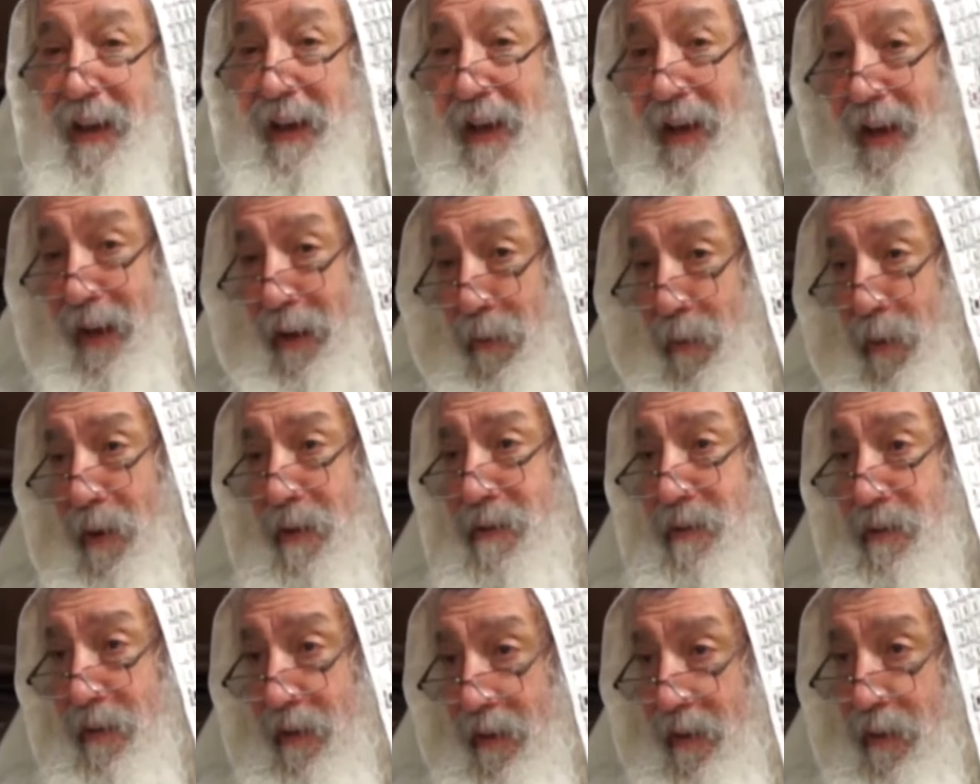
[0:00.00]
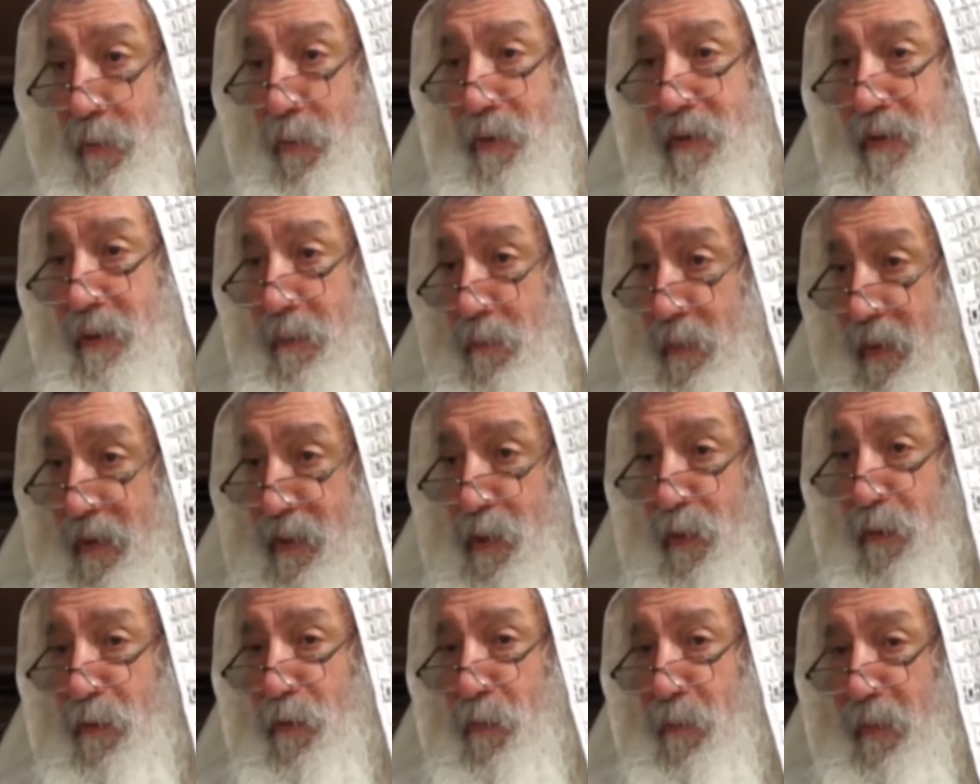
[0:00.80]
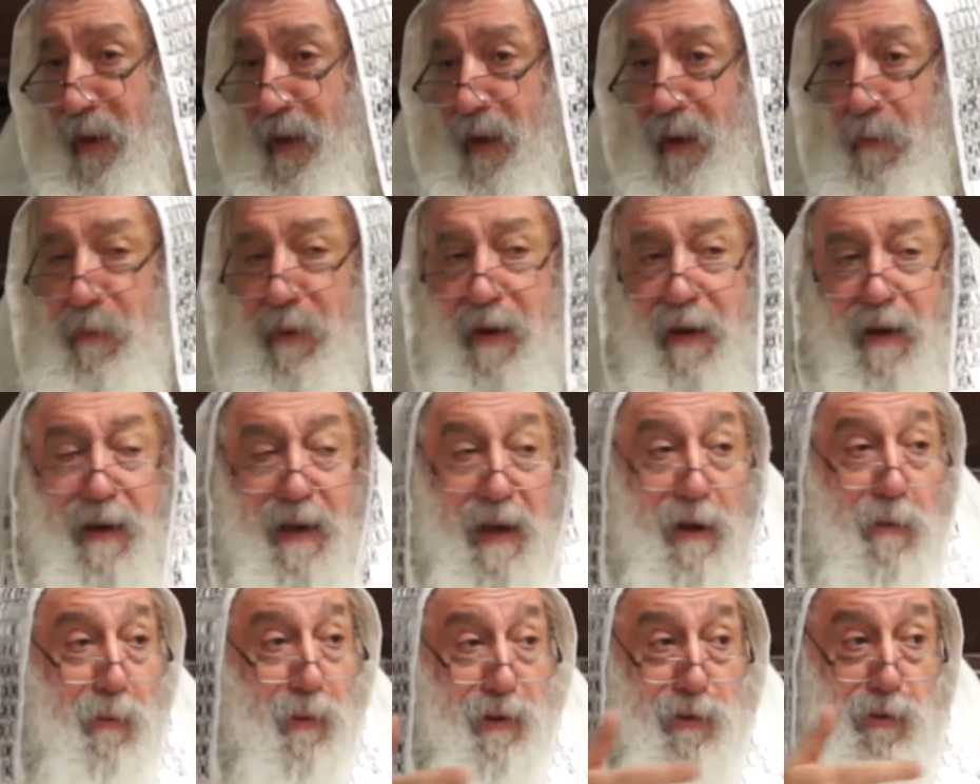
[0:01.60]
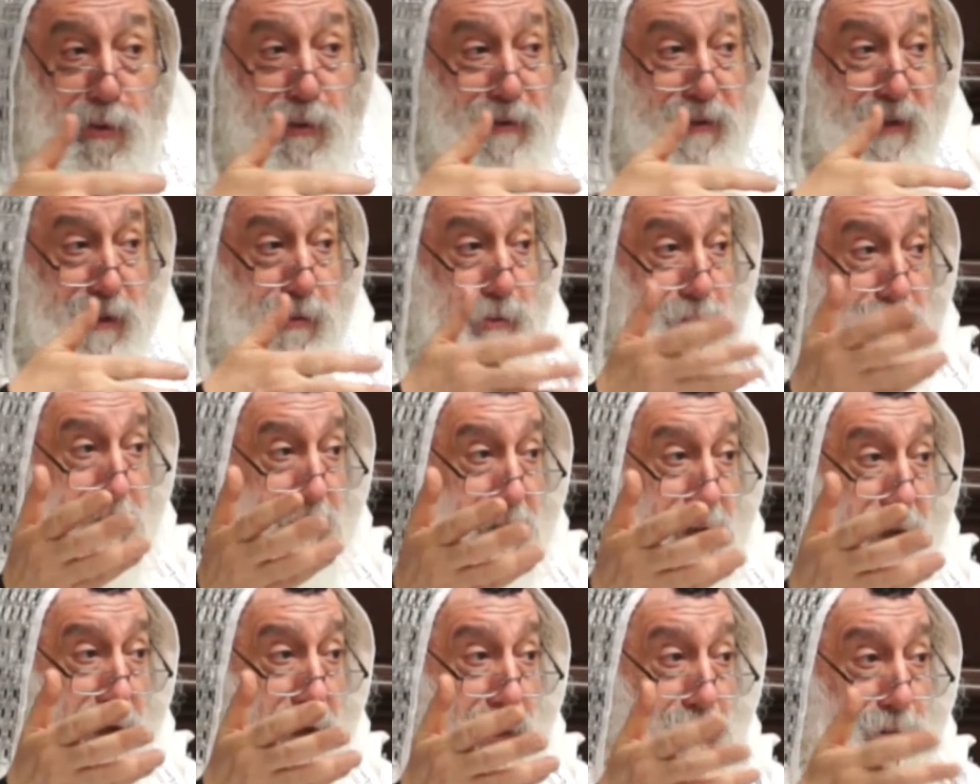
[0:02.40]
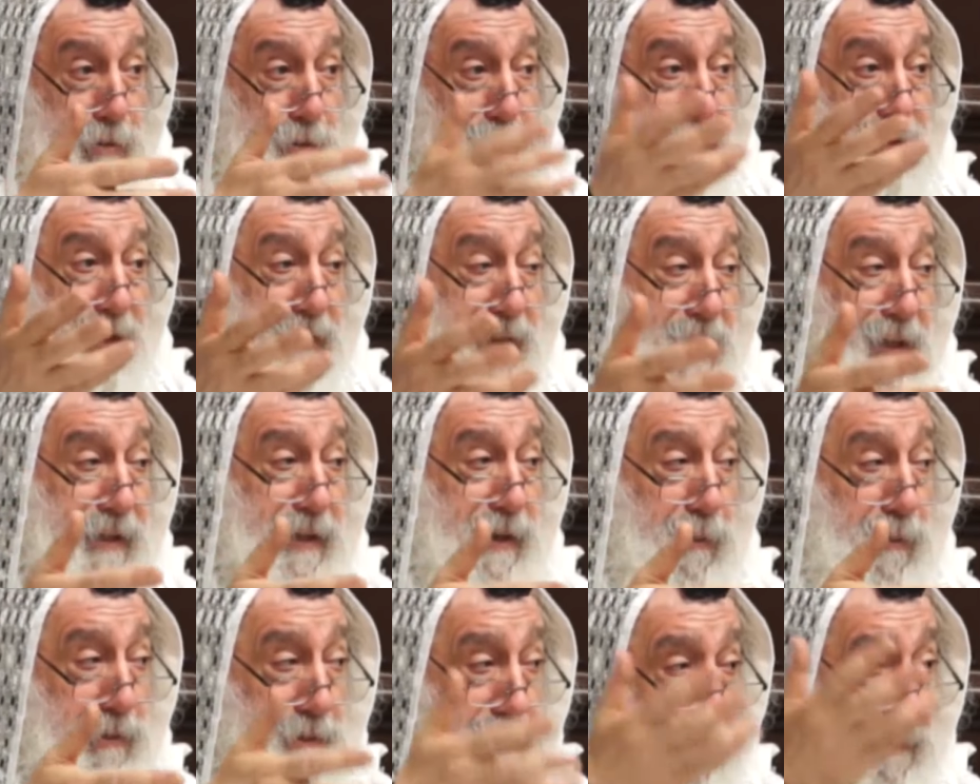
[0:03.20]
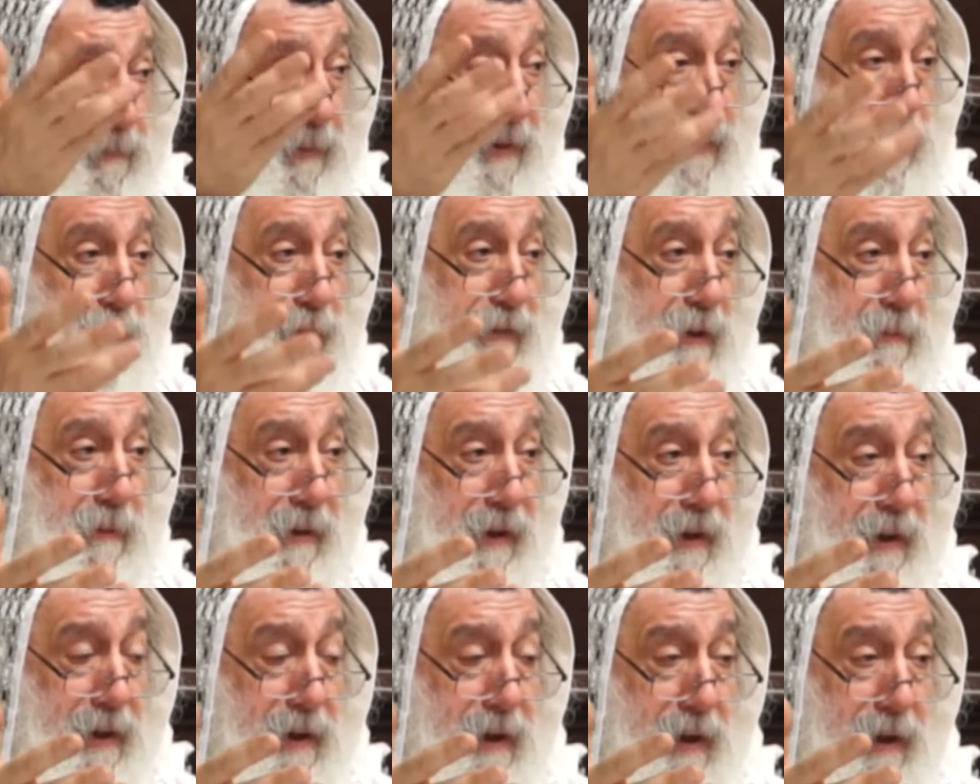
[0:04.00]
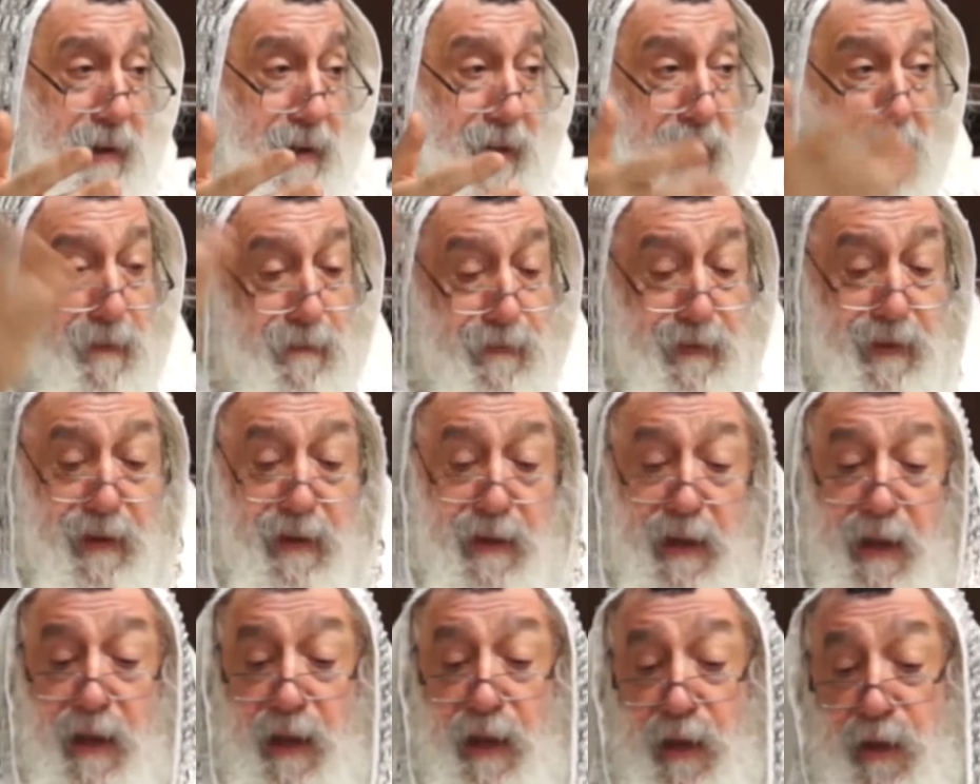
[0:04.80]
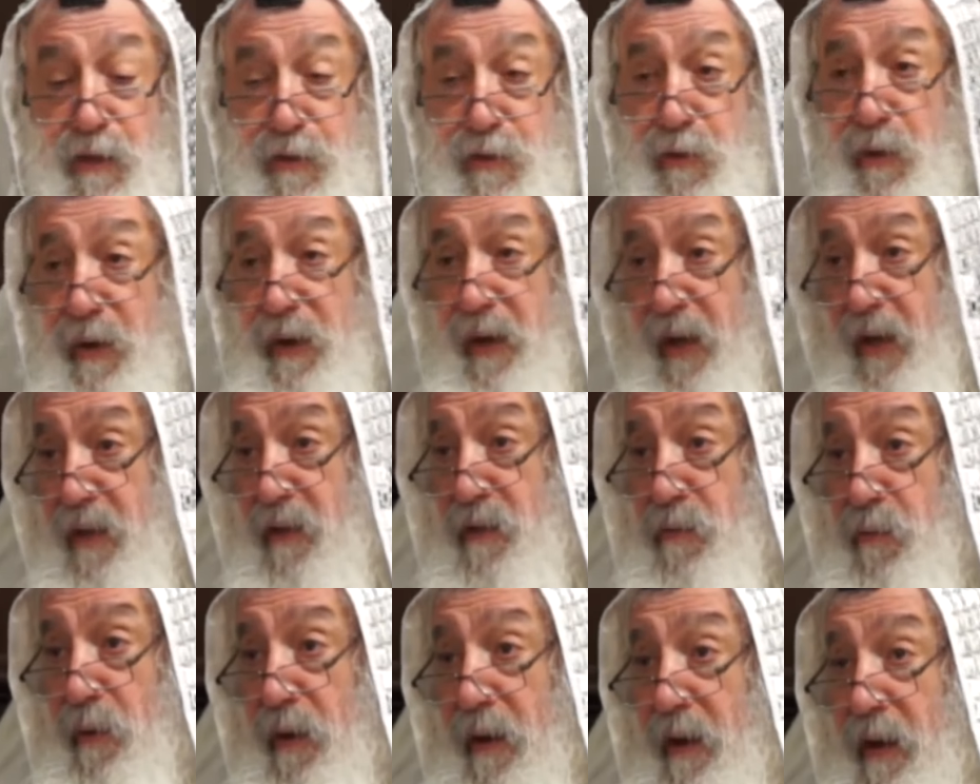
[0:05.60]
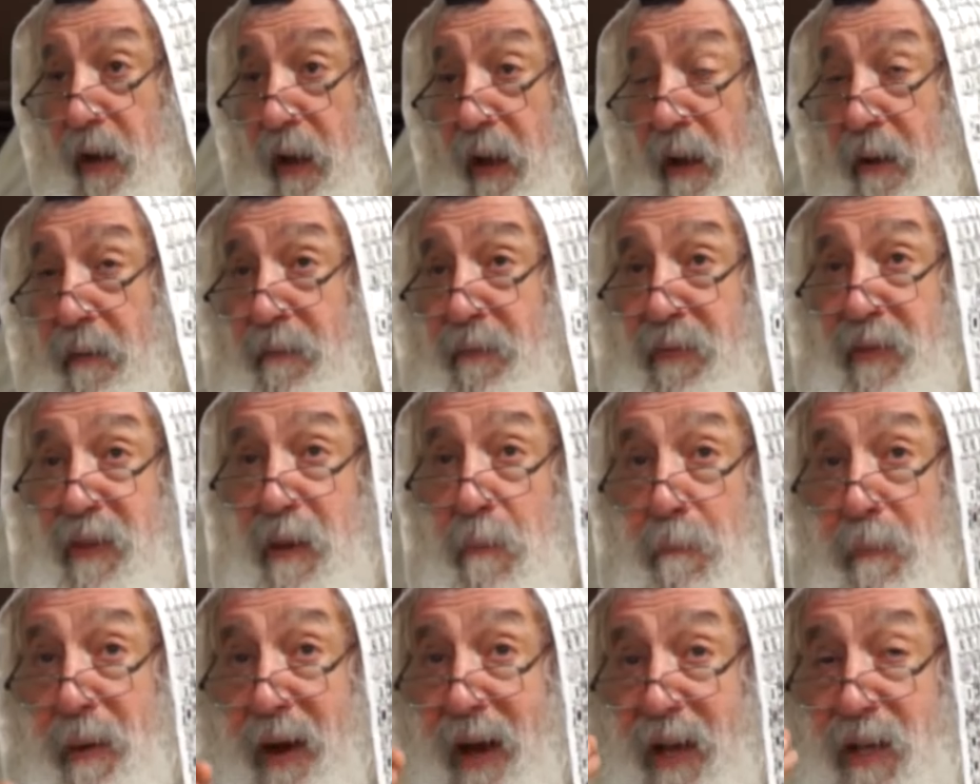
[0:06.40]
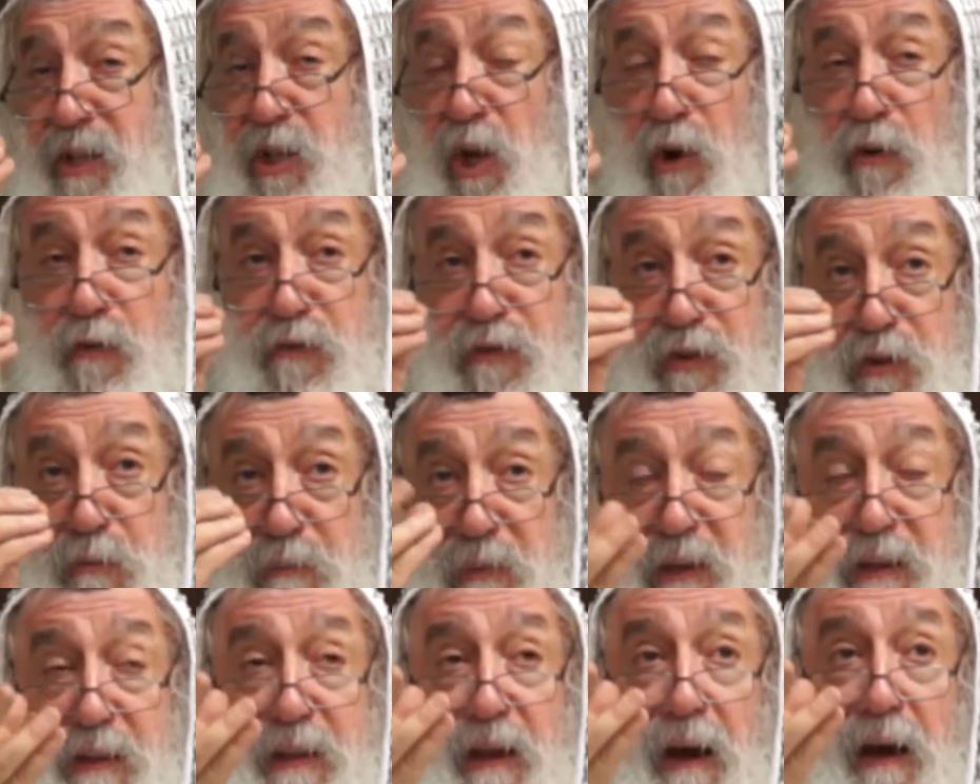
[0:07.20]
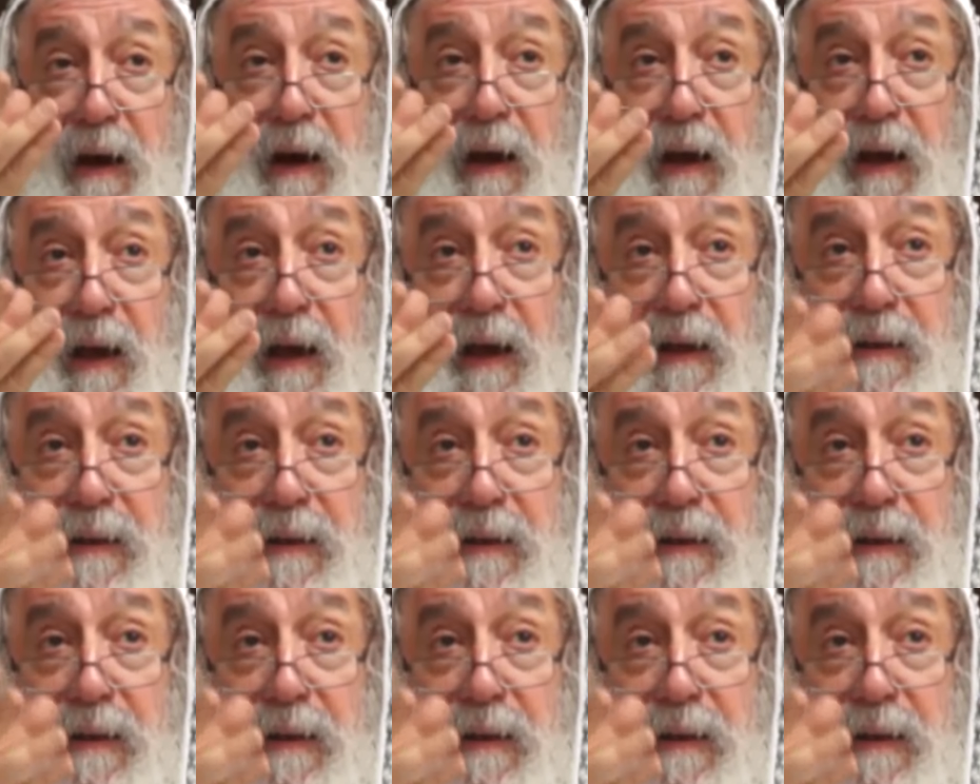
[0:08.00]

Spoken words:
He was the President of America, and we don't need to say that he was the President of America. They have it. So here as well, the parasha of Shemitah.